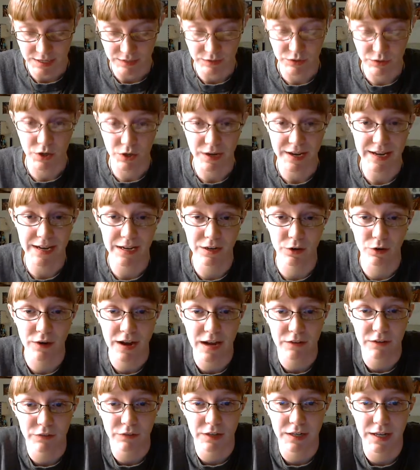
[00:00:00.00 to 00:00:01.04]
It's all
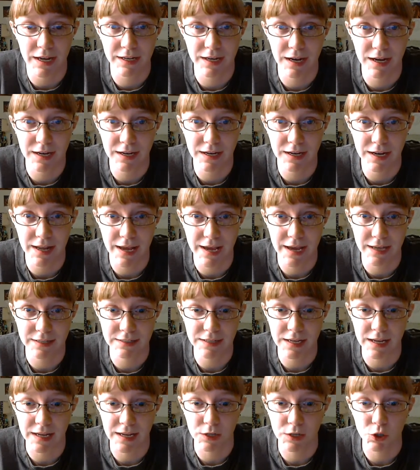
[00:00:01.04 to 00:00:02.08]
handcrafted. I got it at
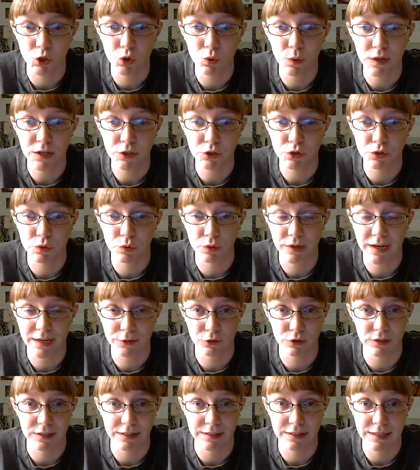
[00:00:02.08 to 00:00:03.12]
a New Age store
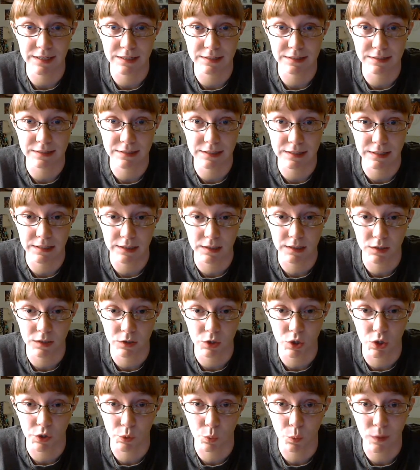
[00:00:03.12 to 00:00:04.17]
actually in Kansas City
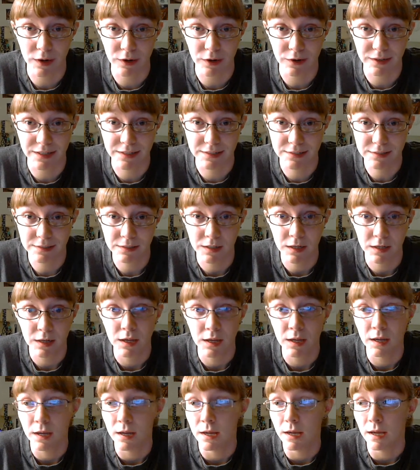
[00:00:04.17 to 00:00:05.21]
called Aquarius,
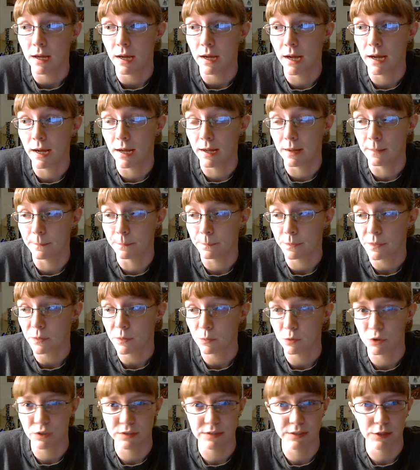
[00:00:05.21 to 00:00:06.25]
um,
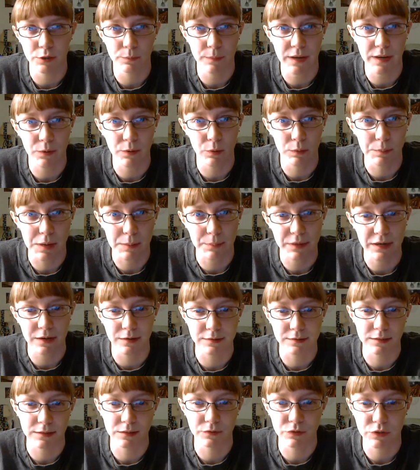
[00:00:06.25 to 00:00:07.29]
which is nearby where my
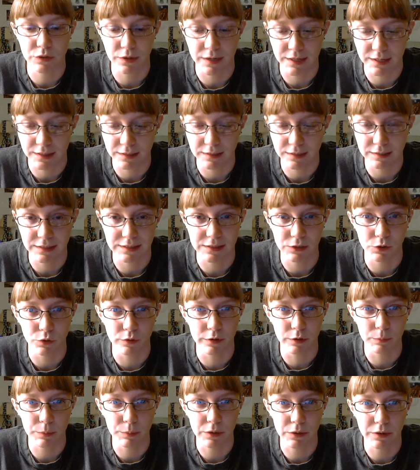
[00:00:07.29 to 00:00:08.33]
parents live, so I get to go
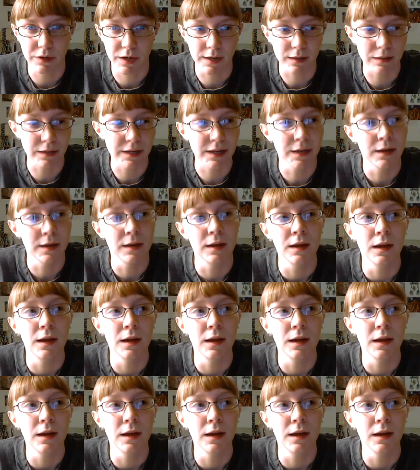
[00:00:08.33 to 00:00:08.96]
there periodically.